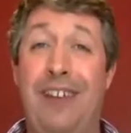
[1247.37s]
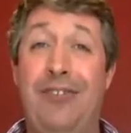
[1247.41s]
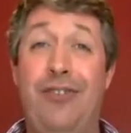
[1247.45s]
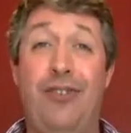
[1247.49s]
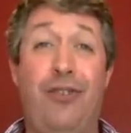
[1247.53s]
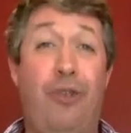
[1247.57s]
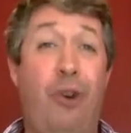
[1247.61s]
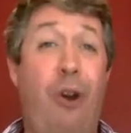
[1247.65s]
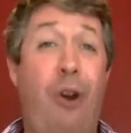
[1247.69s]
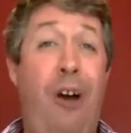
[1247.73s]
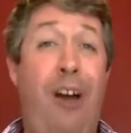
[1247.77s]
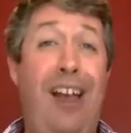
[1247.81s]

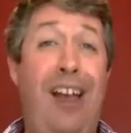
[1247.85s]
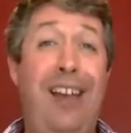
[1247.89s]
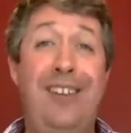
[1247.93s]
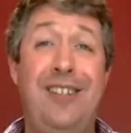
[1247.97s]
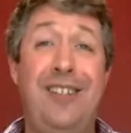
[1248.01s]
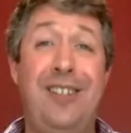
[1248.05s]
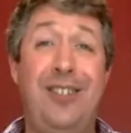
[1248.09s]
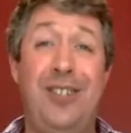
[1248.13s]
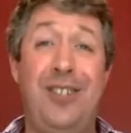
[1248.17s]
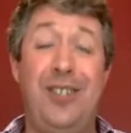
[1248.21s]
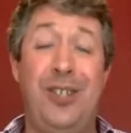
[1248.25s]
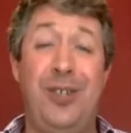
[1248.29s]
tried
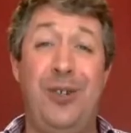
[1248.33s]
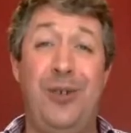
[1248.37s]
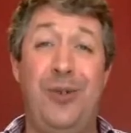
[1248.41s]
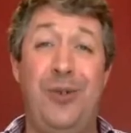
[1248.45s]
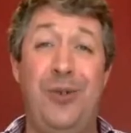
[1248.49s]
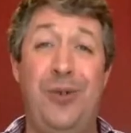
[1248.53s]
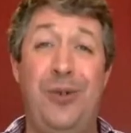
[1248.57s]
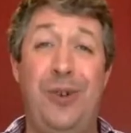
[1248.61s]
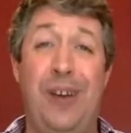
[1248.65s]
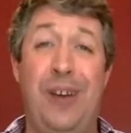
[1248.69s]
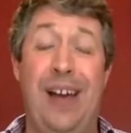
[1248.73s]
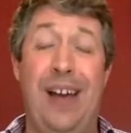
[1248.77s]

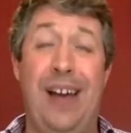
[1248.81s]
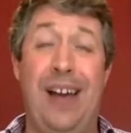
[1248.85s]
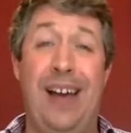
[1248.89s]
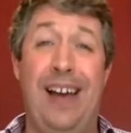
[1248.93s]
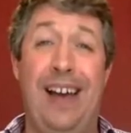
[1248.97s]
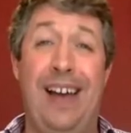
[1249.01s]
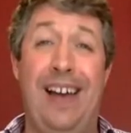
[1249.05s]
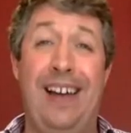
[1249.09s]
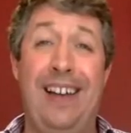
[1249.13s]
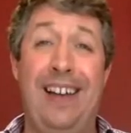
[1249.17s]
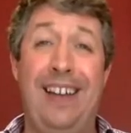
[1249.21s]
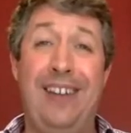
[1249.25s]
to
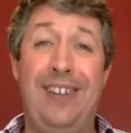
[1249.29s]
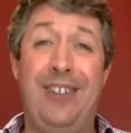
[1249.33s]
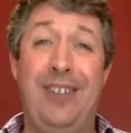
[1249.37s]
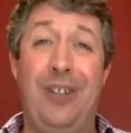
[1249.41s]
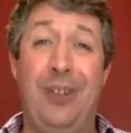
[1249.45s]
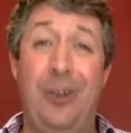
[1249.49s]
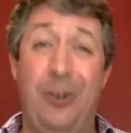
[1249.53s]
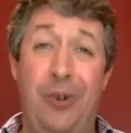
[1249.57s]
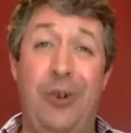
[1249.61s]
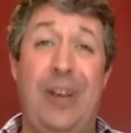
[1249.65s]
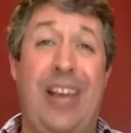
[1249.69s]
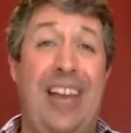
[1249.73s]

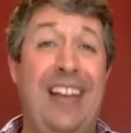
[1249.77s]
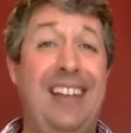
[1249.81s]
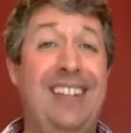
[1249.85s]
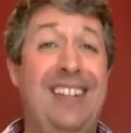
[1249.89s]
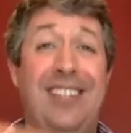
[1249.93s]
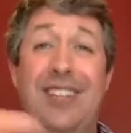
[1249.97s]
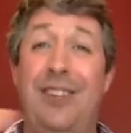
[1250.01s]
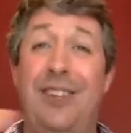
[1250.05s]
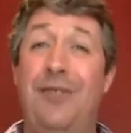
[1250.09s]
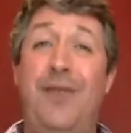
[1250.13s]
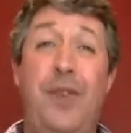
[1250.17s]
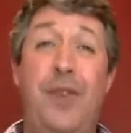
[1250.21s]
look
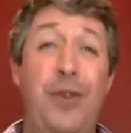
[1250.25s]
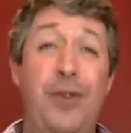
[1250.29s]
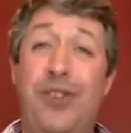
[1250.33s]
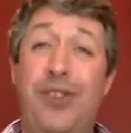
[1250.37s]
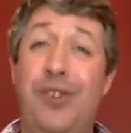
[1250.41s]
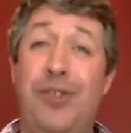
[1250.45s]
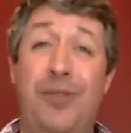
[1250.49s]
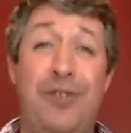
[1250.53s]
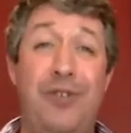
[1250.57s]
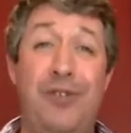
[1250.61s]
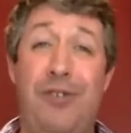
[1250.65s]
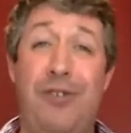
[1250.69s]
into the
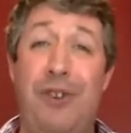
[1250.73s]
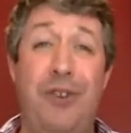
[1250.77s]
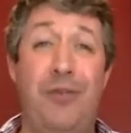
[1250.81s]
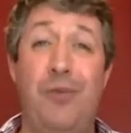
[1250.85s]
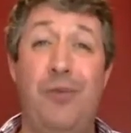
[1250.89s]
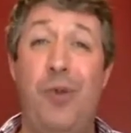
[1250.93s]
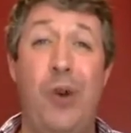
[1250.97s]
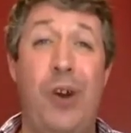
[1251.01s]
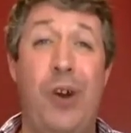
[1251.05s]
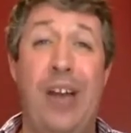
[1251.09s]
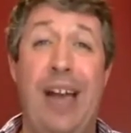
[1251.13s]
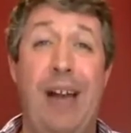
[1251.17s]
future and try to
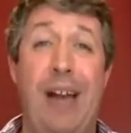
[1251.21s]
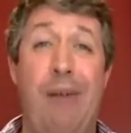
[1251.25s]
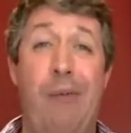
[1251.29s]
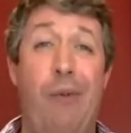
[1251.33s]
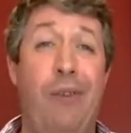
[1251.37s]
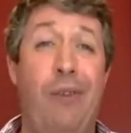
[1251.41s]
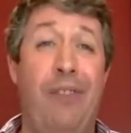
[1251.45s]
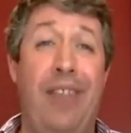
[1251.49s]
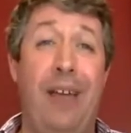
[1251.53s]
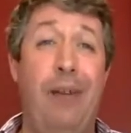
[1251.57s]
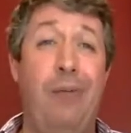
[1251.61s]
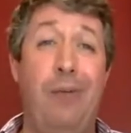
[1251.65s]
work out
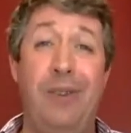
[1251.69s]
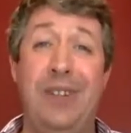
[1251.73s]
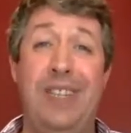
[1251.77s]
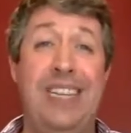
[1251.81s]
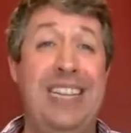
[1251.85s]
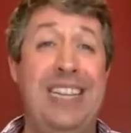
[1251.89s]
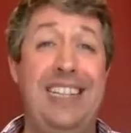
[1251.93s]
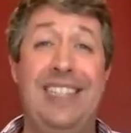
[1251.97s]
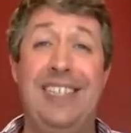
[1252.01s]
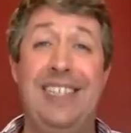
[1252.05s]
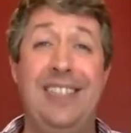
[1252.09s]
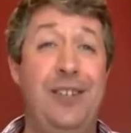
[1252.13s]
what they would
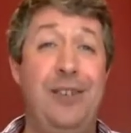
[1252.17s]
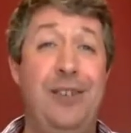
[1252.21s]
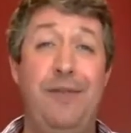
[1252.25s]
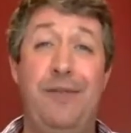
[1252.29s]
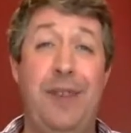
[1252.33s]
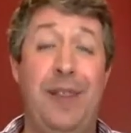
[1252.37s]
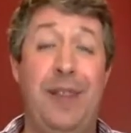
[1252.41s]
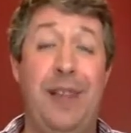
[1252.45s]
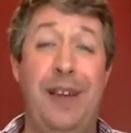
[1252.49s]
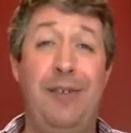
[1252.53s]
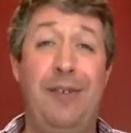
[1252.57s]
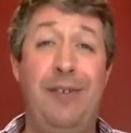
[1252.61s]
need to do
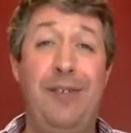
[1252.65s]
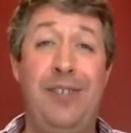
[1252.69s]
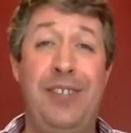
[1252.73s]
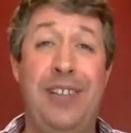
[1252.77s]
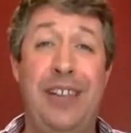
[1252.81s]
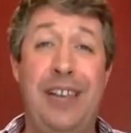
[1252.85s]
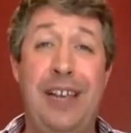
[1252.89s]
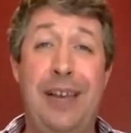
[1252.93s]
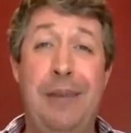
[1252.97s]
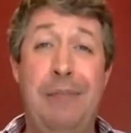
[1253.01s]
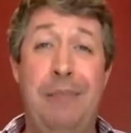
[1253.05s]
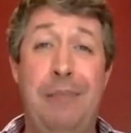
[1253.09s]
for
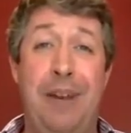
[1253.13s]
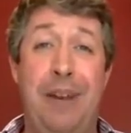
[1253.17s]
those.